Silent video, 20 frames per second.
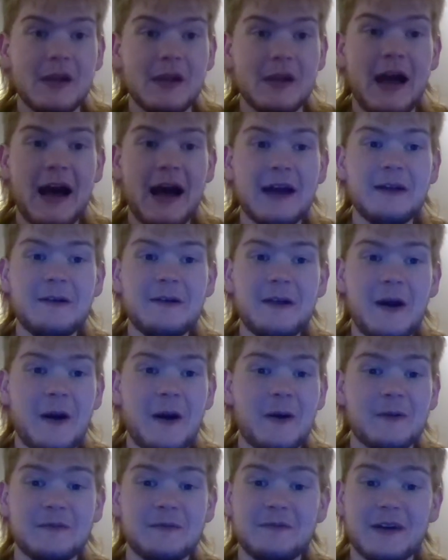I don't
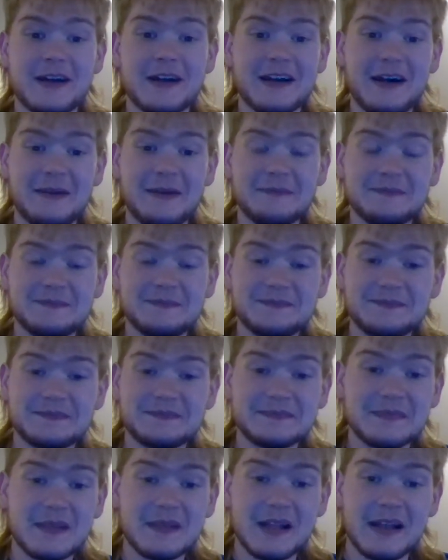know, but
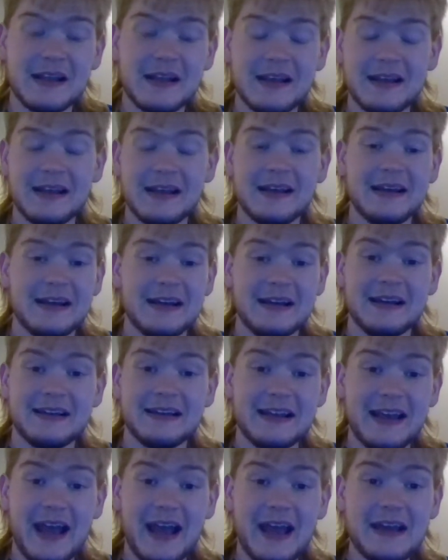
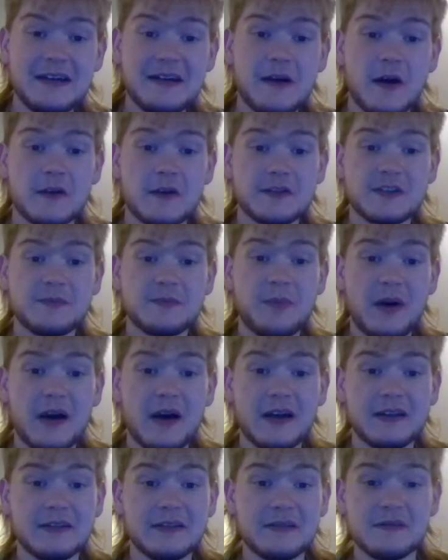the A car
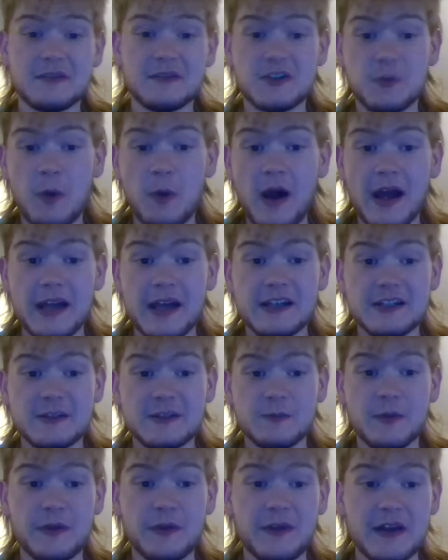spun
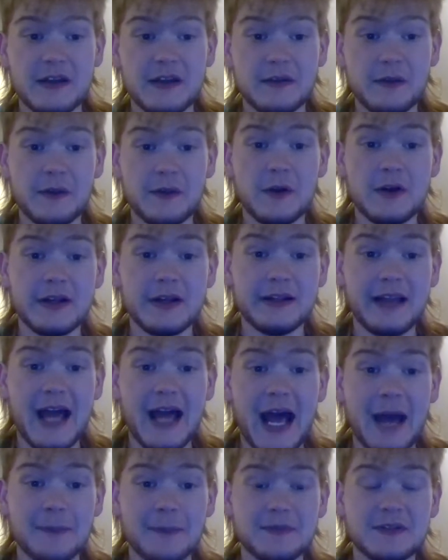twice within 30
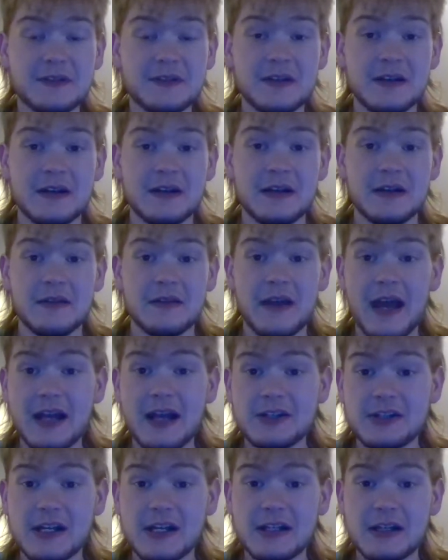laps. They
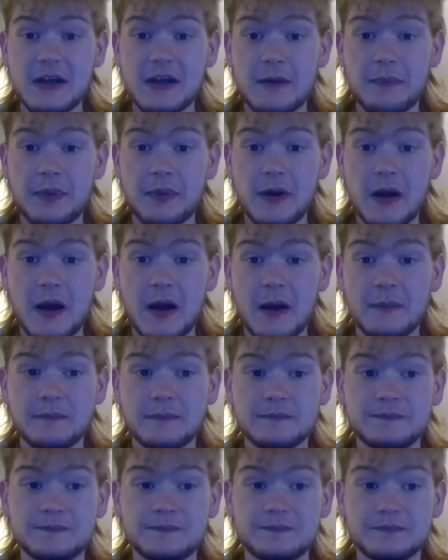actually ended up
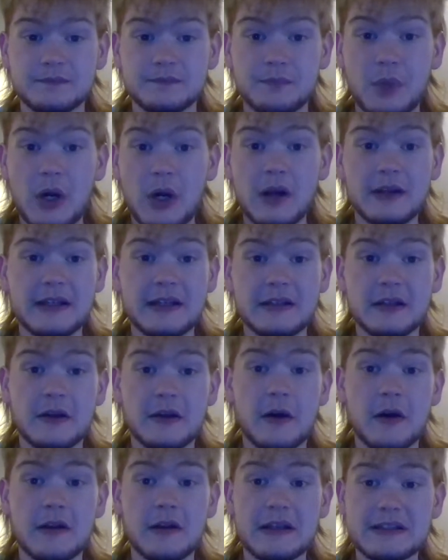parking the
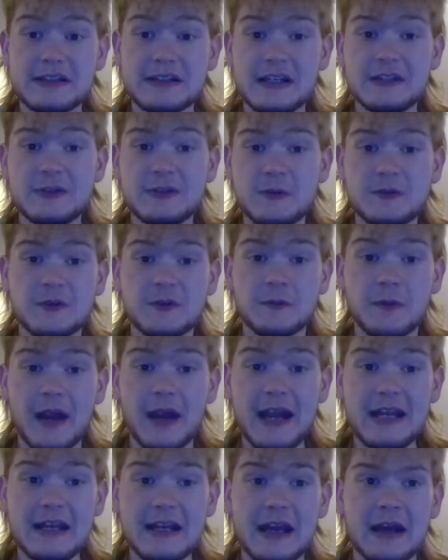car, they said, due to
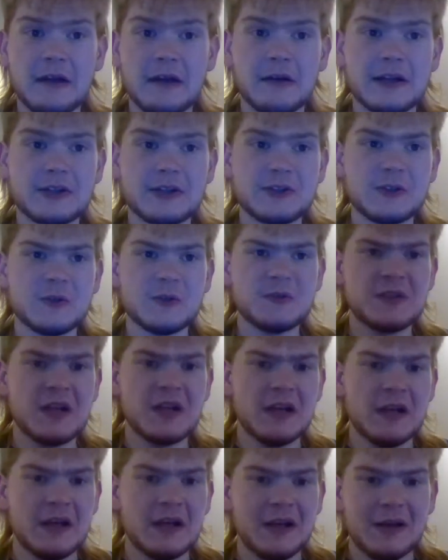radiator issues.
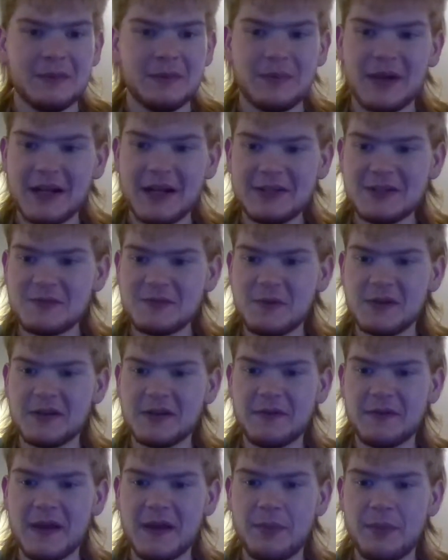But I just wonder
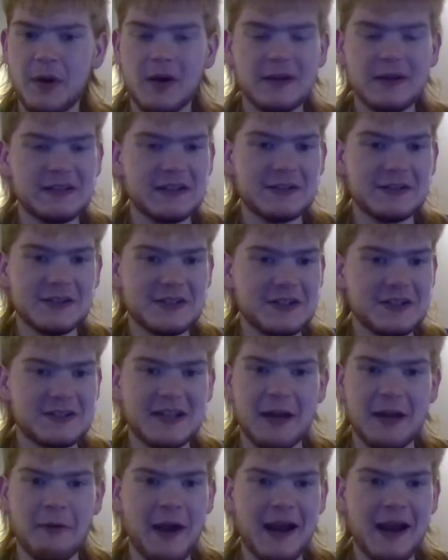if they parked it just because
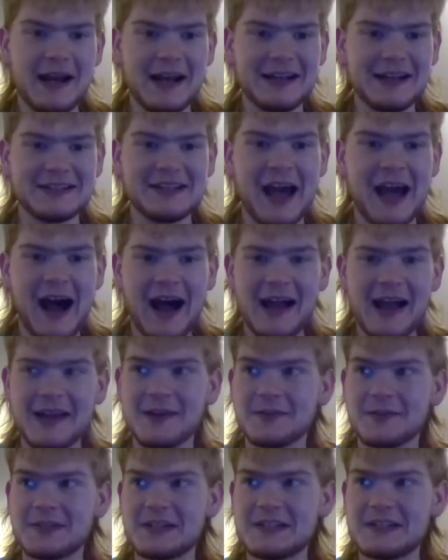they ran out of
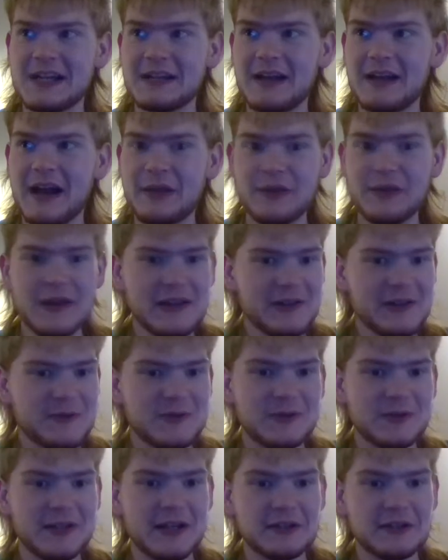tires, because I think there
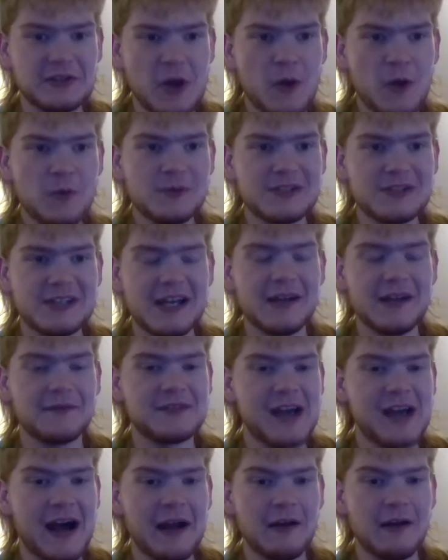was only a 2 set of
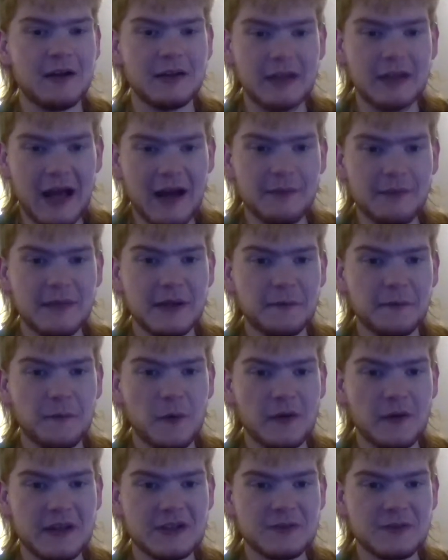tire allotment
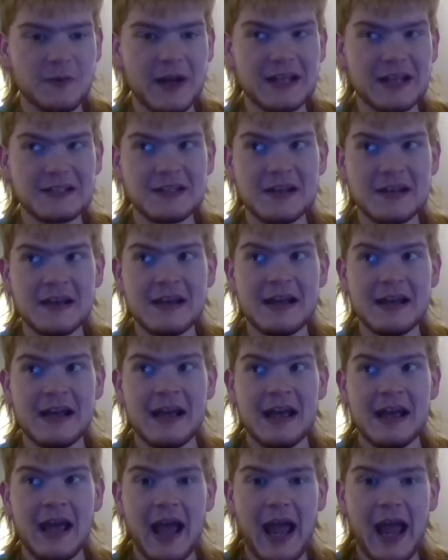for this race.
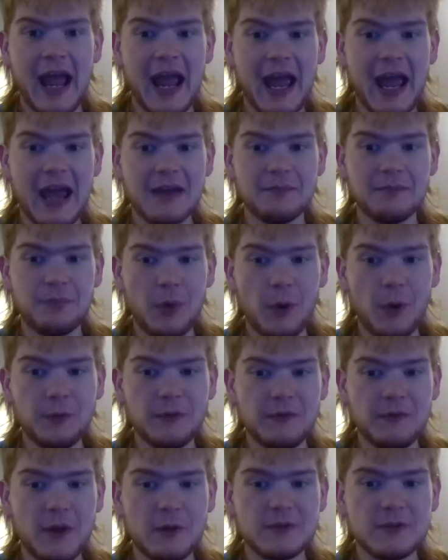And both
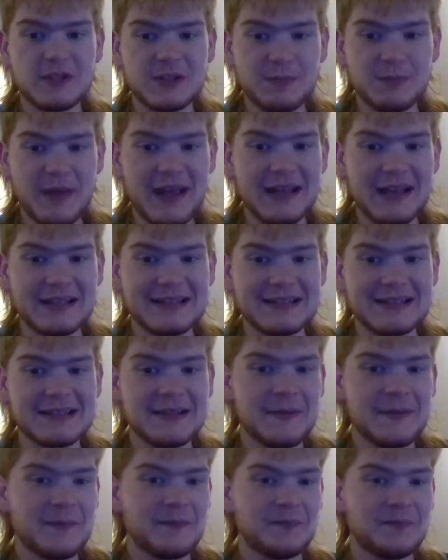of those
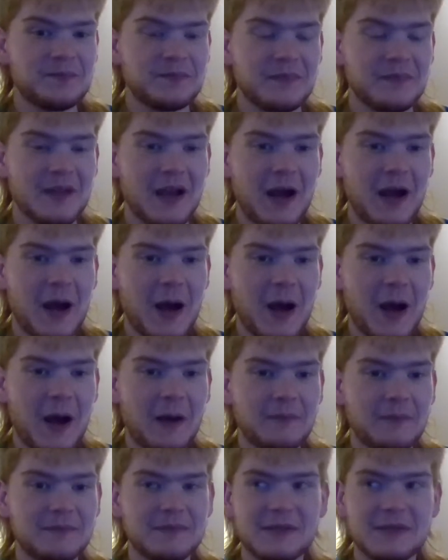spins
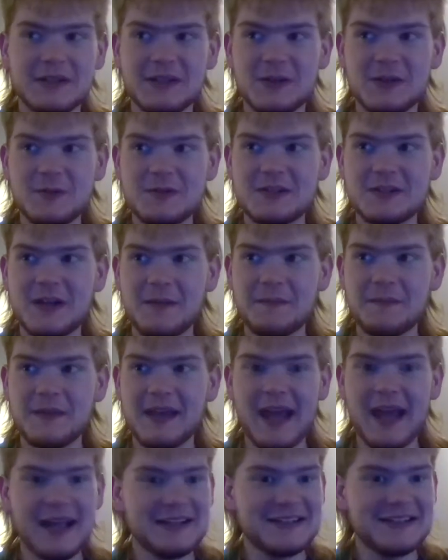used up
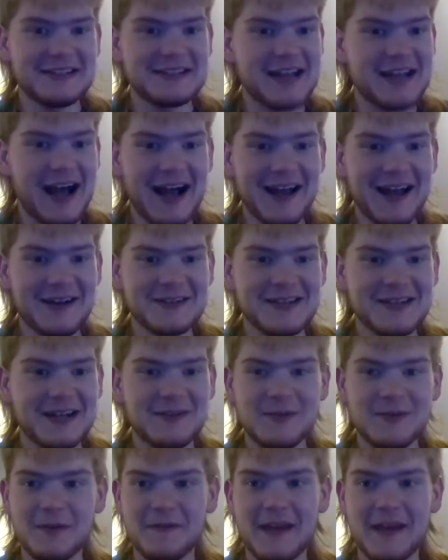the 8's tires. I
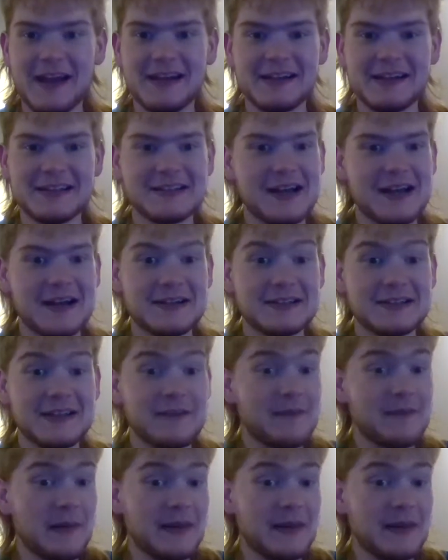don't know if they had any tires left. Maybe